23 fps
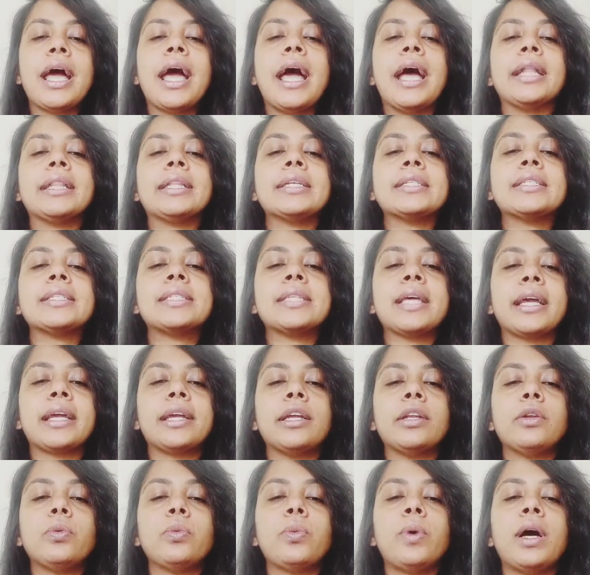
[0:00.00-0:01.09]
and the
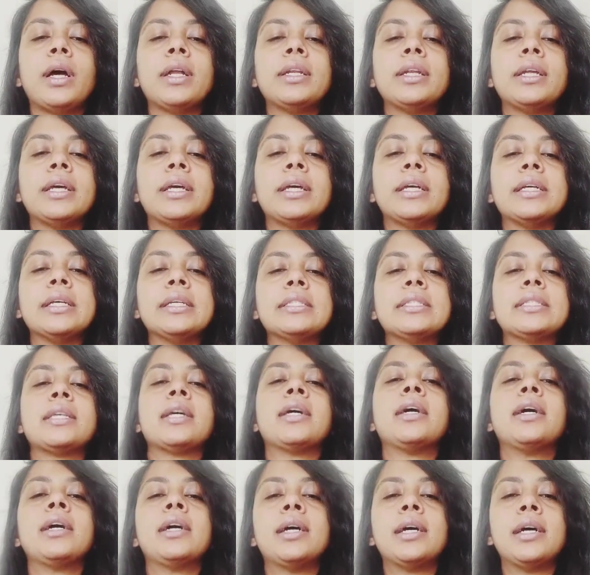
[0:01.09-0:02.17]
second one
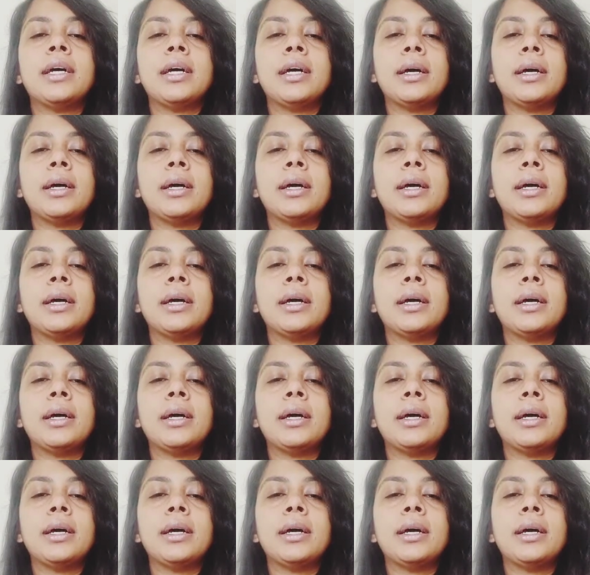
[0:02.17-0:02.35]
is